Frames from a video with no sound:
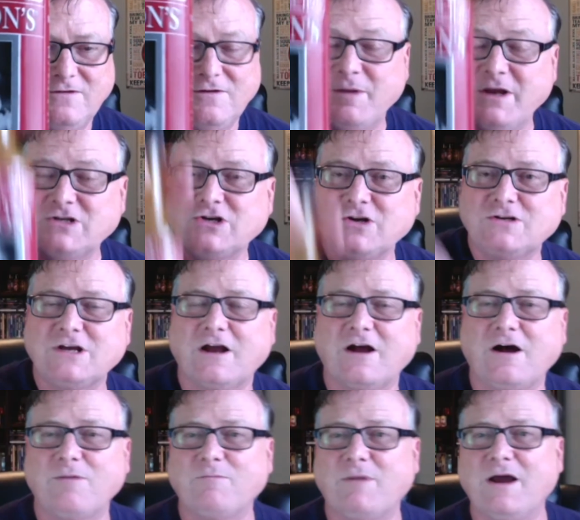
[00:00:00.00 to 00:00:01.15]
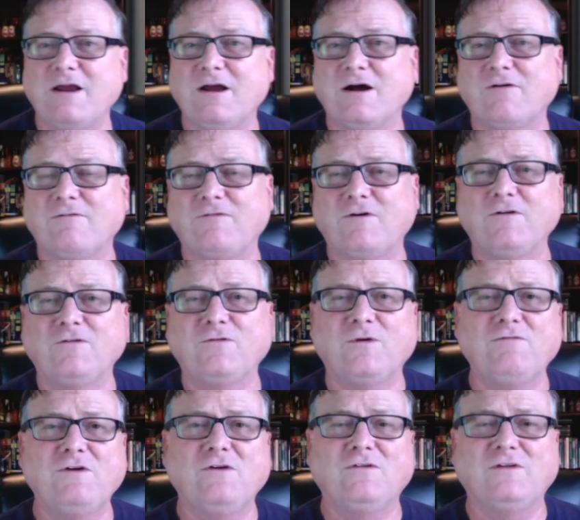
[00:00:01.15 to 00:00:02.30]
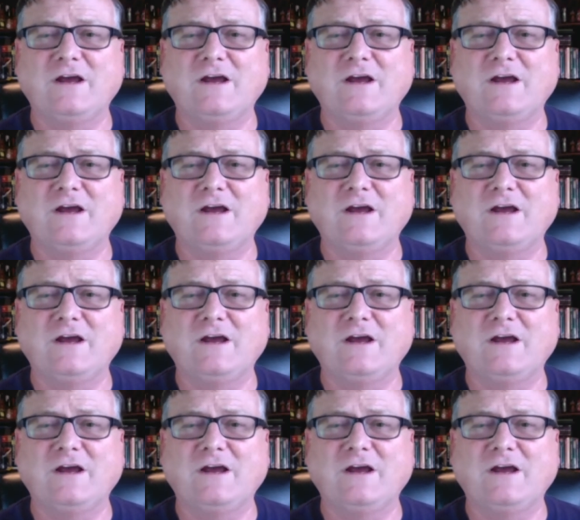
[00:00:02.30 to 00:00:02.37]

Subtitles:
So make sure you check out my first reviews.